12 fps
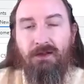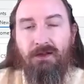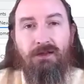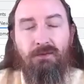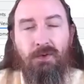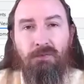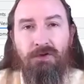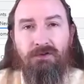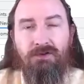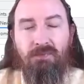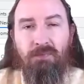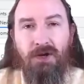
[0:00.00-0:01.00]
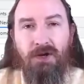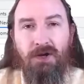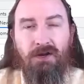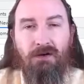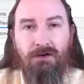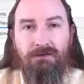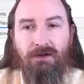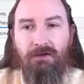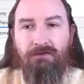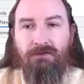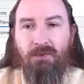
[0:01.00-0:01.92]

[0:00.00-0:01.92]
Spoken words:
then when we're debugging our test,